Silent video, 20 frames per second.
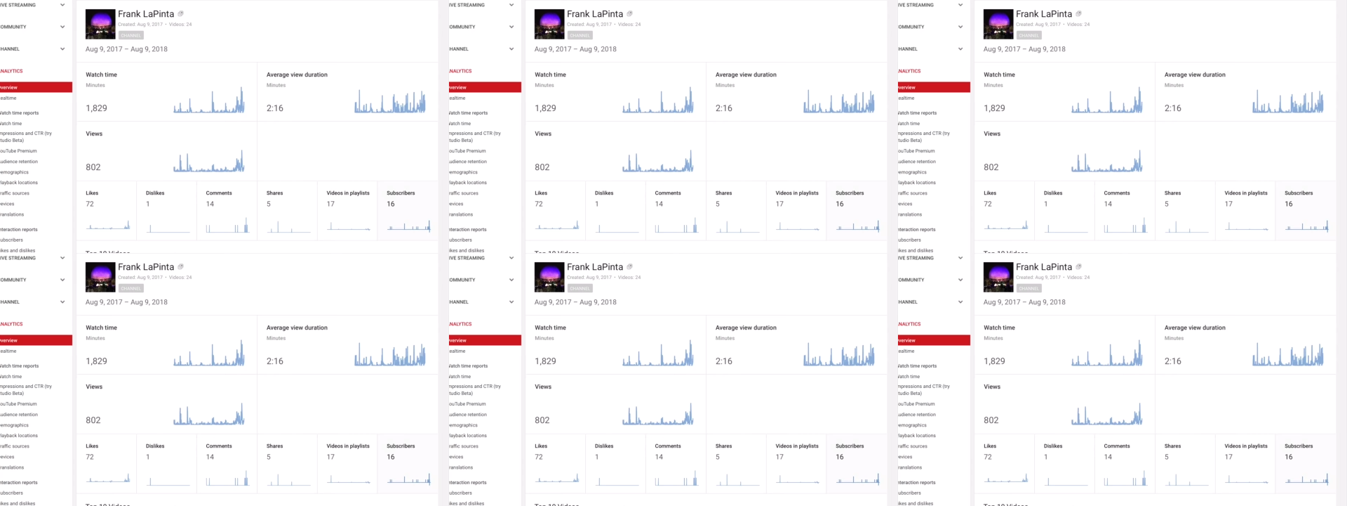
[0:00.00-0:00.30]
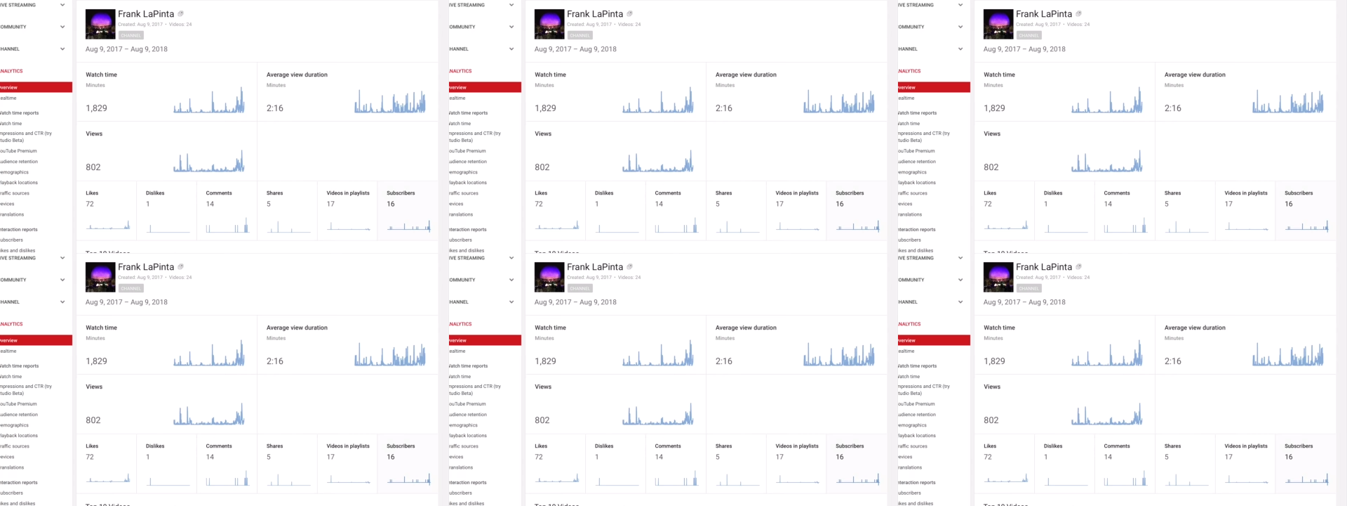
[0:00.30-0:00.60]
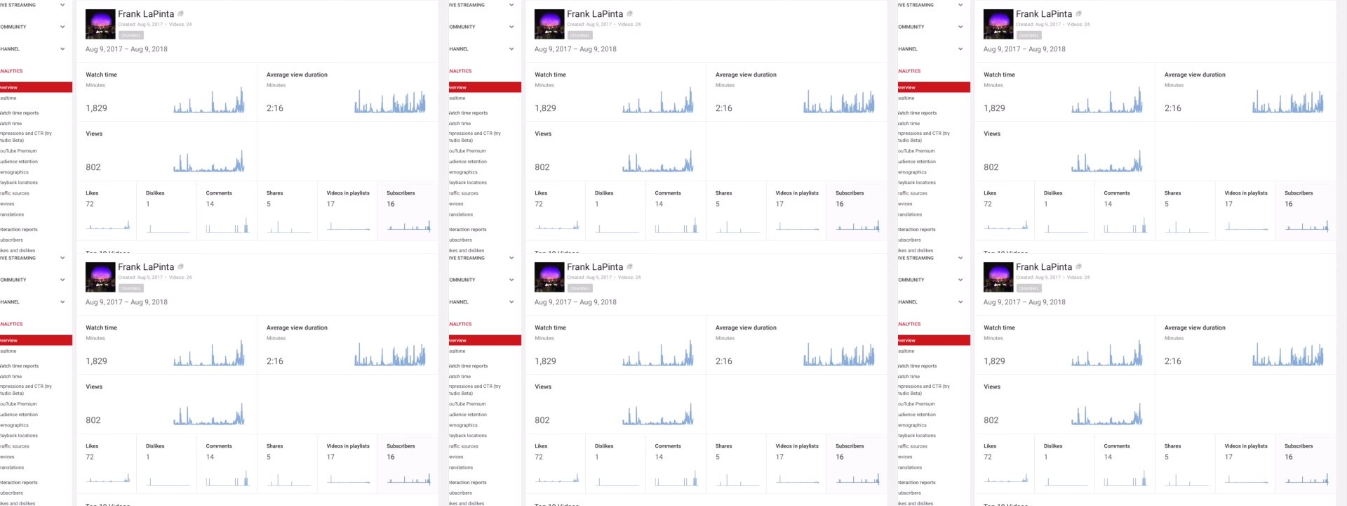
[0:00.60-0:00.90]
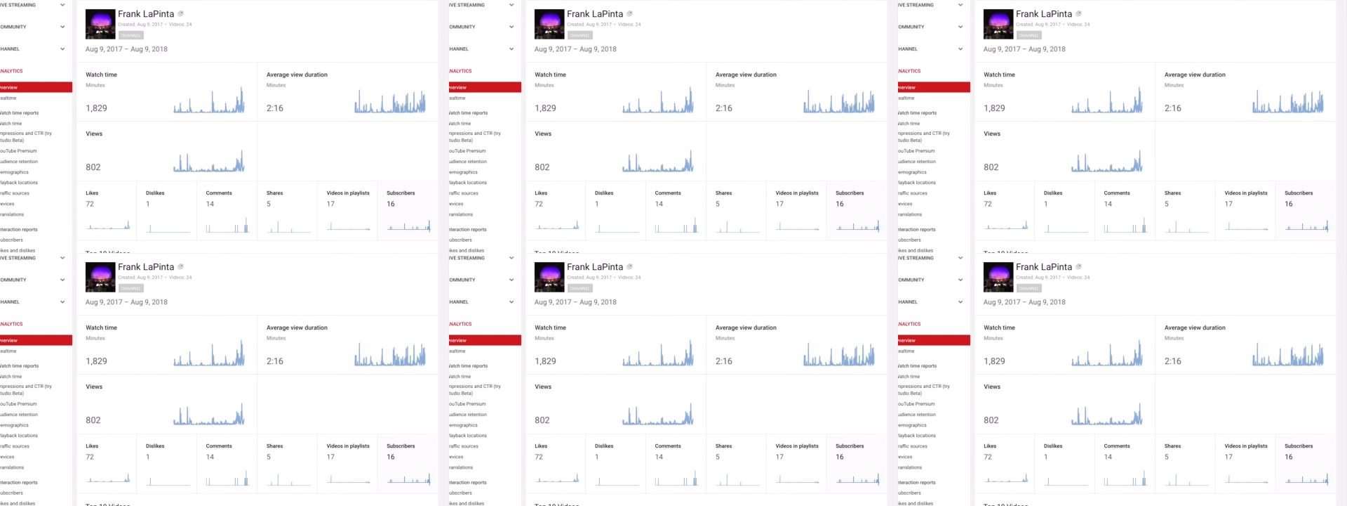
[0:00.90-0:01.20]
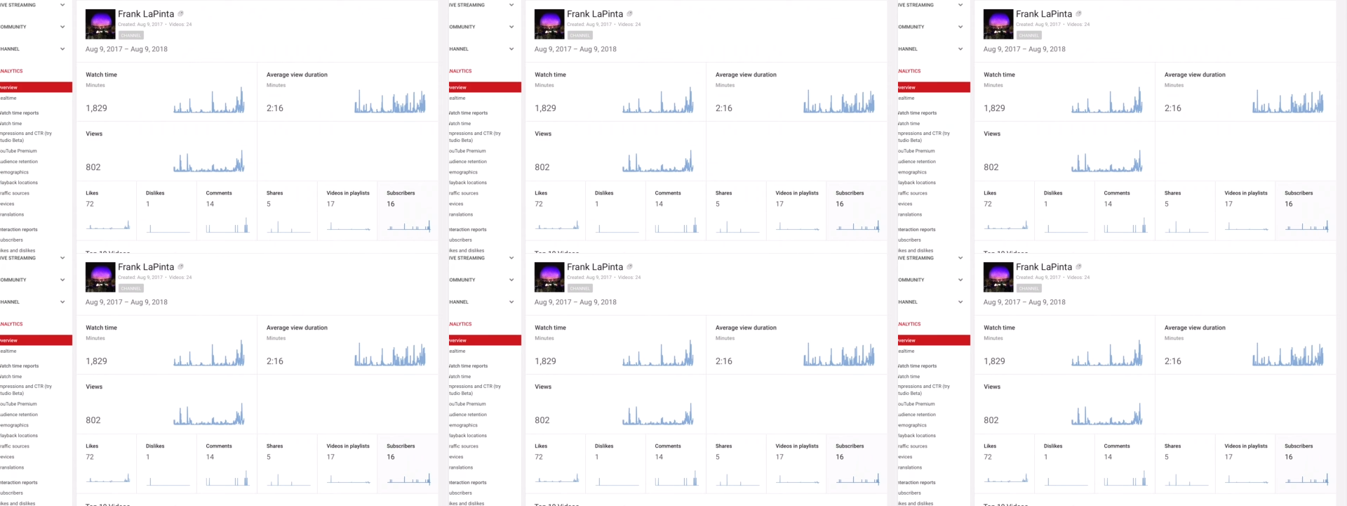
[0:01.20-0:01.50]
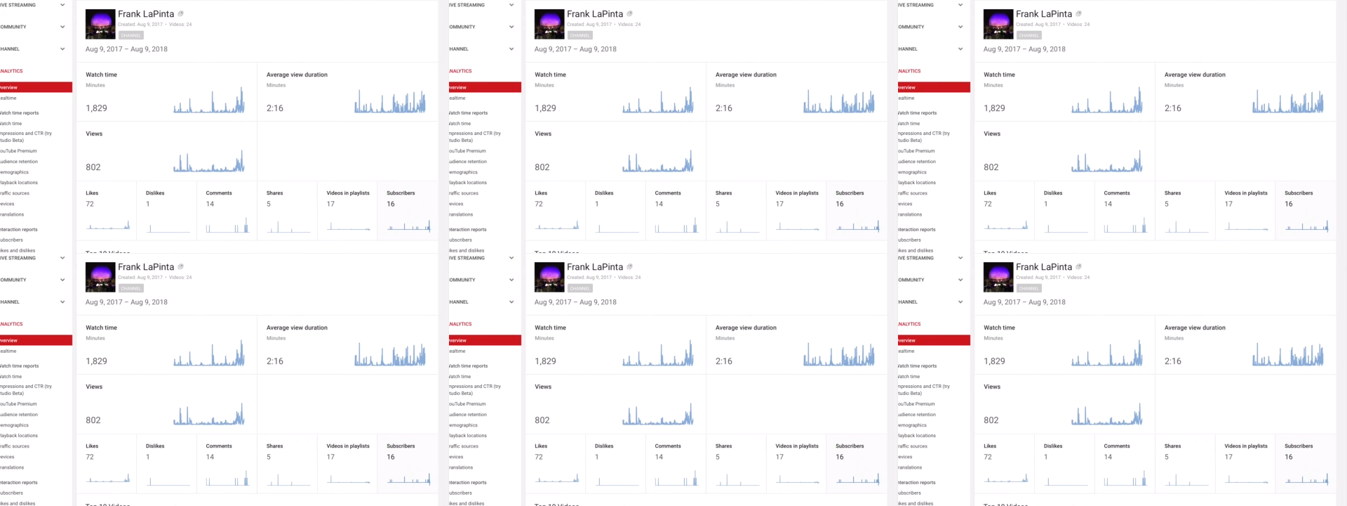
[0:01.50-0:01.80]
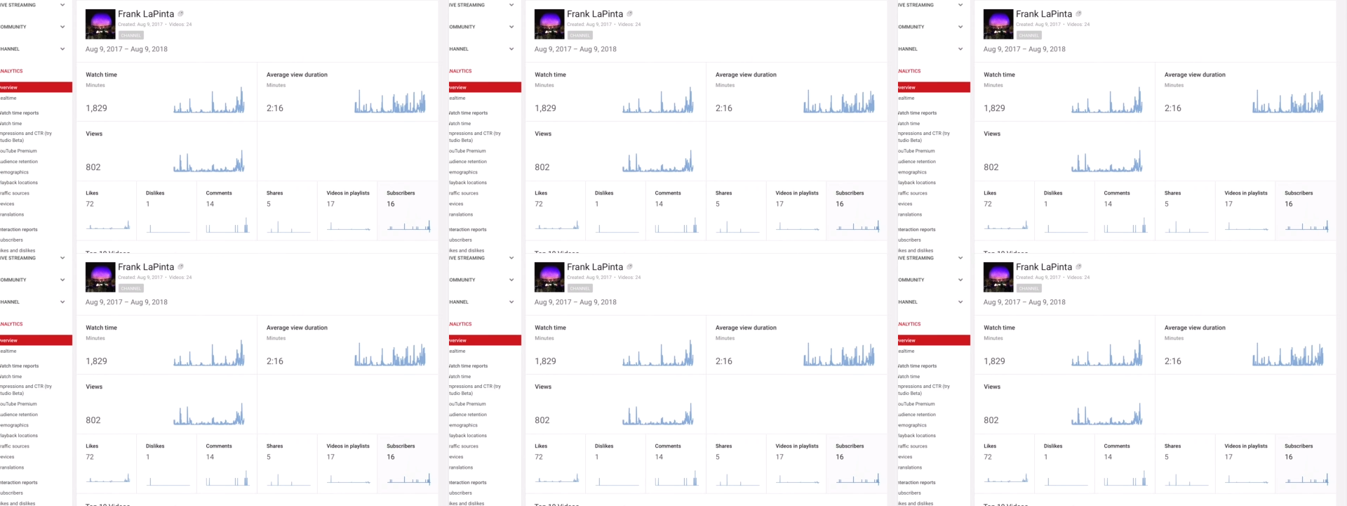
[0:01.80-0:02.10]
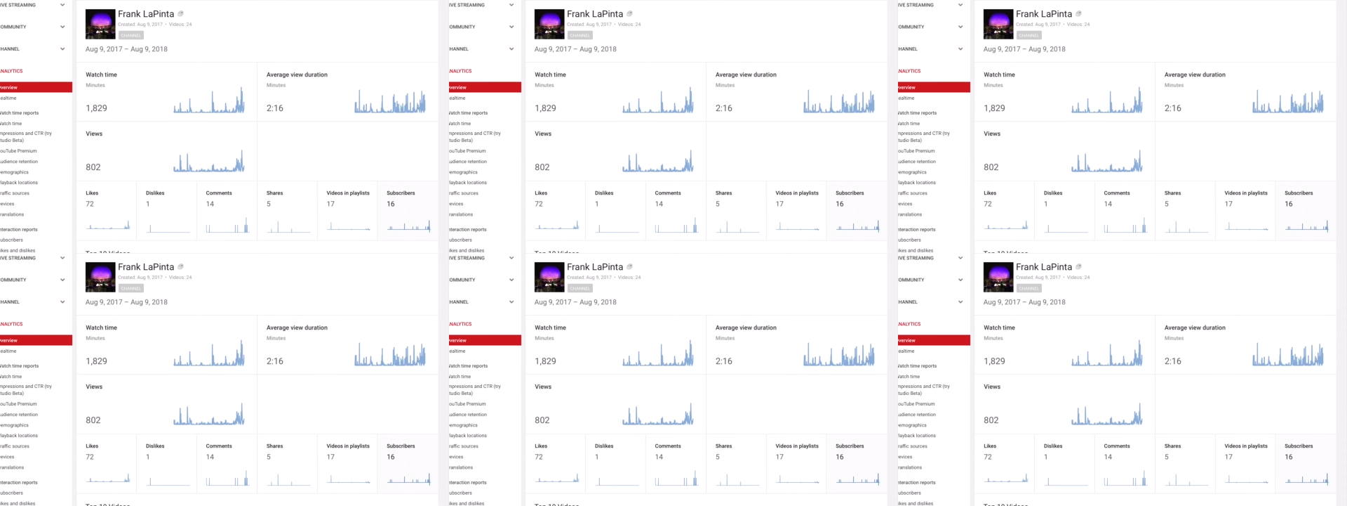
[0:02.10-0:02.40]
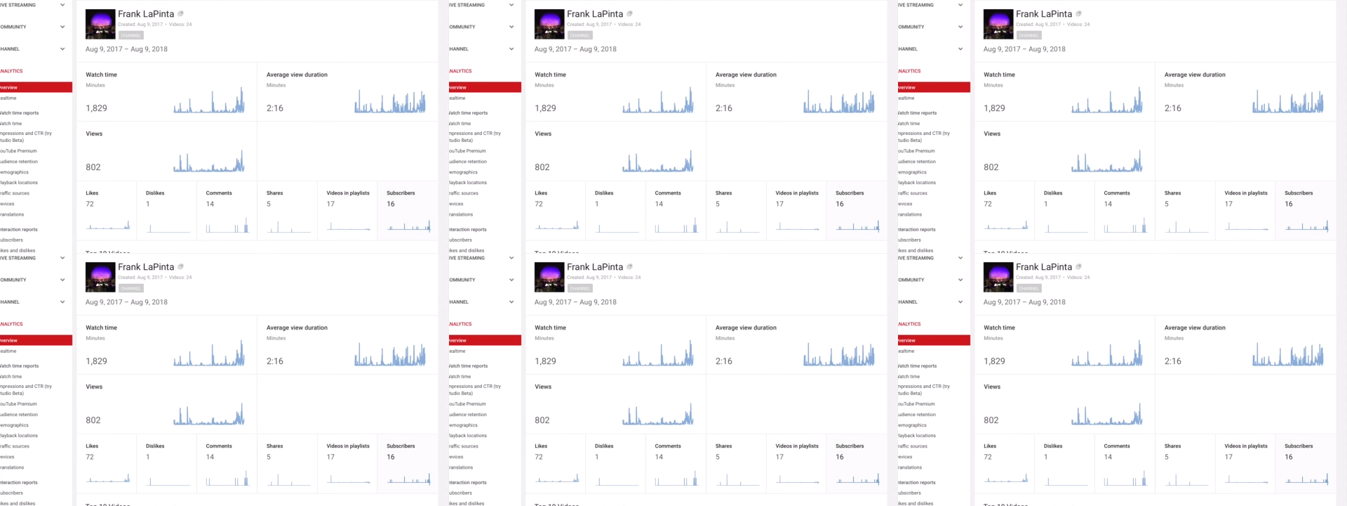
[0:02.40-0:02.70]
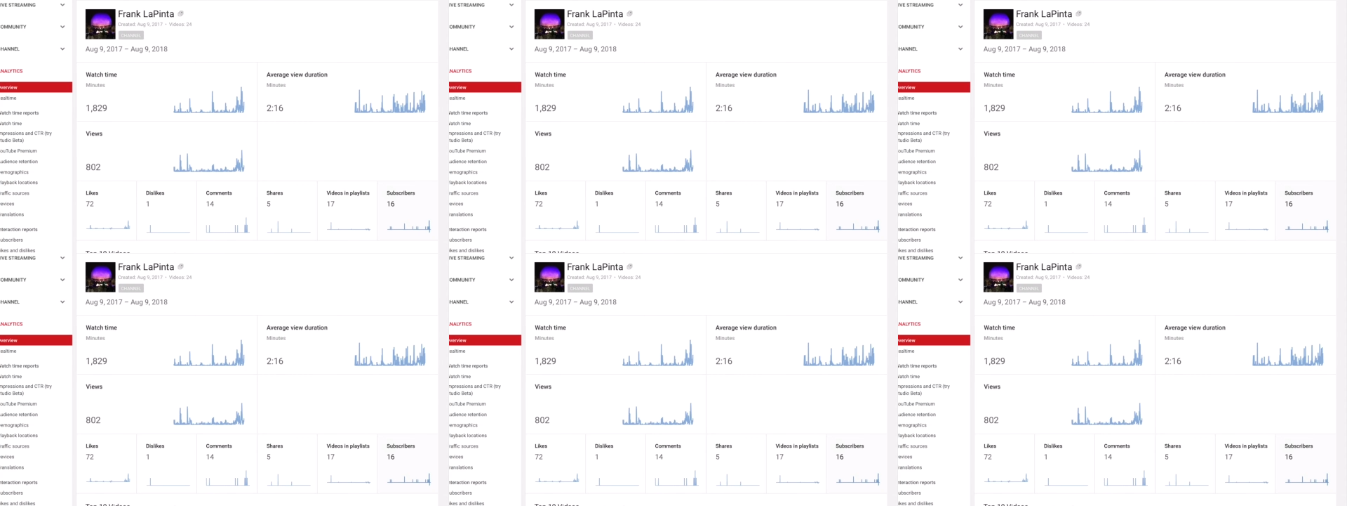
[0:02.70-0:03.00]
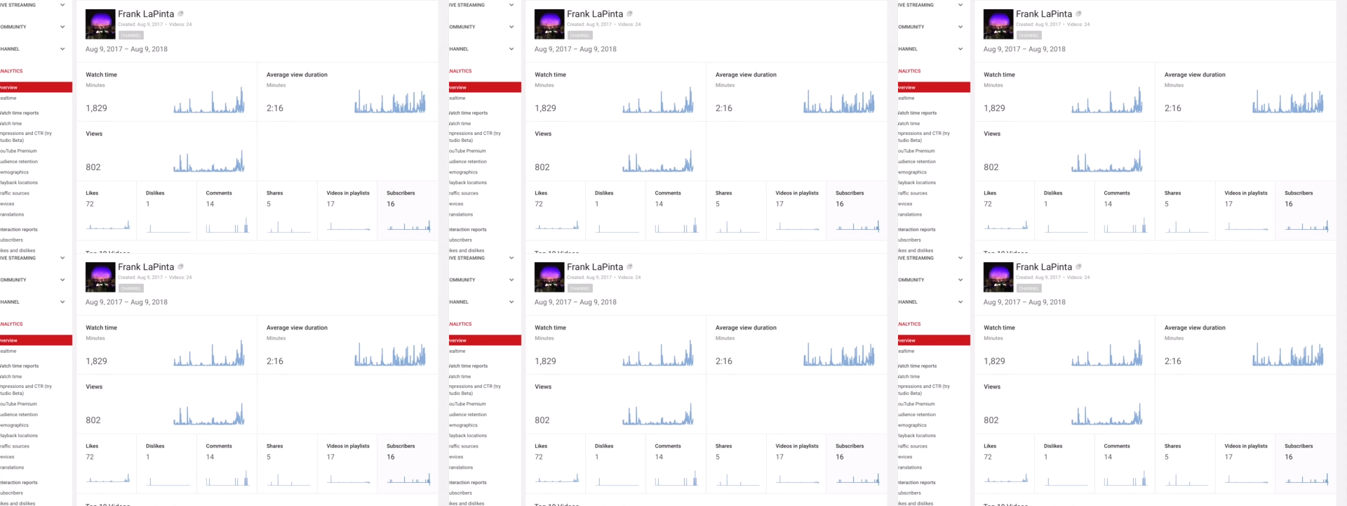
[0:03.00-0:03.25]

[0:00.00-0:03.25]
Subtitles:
[unreadable: no face in view]